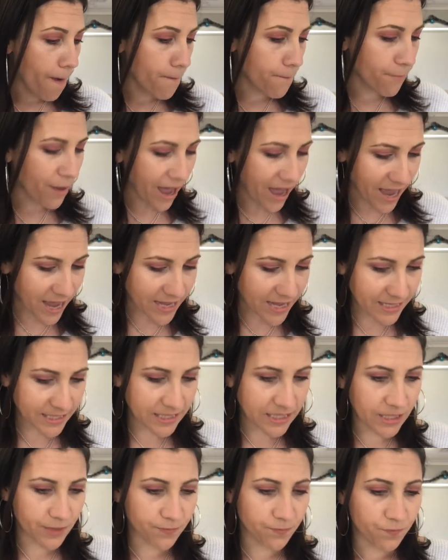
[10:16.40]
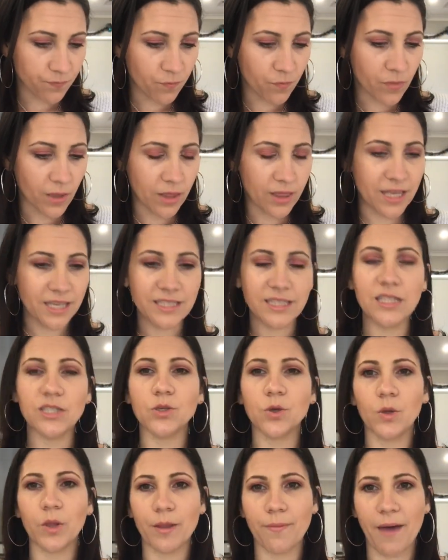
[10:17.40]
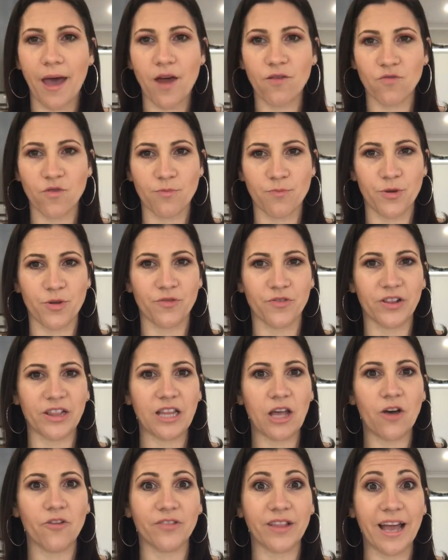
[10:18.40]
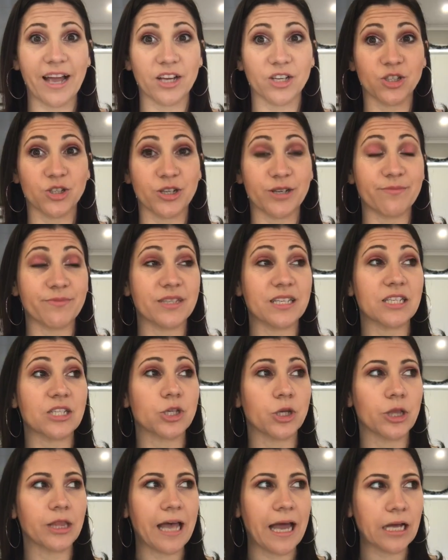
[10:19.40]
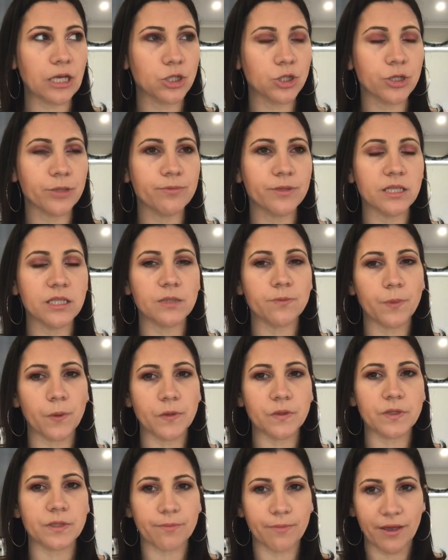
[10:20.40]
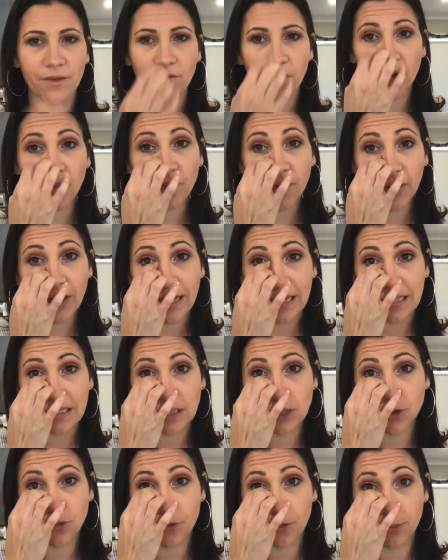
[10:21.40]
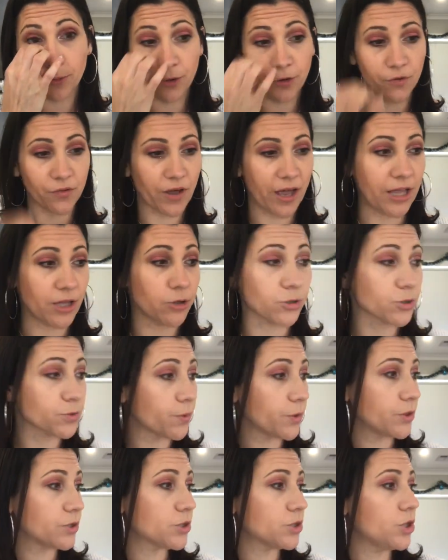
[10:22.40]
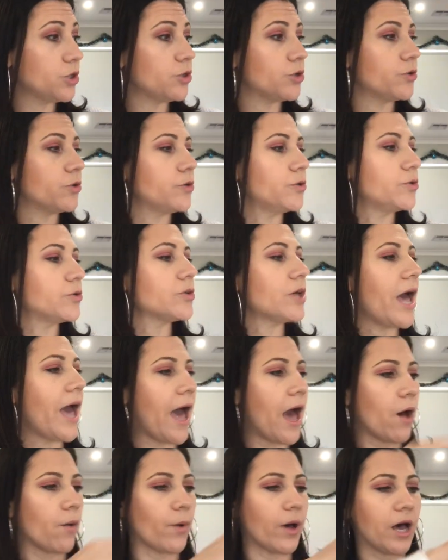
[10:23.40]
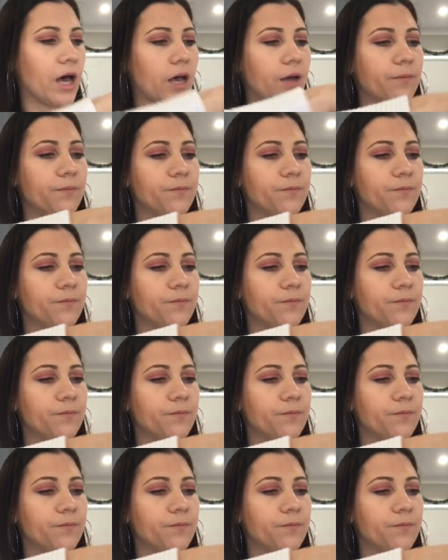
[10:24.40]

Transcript: But this is all about removal of lacquer strips. So lacquer strips are supposed to be very, very easy to remove, and you're supposed to use our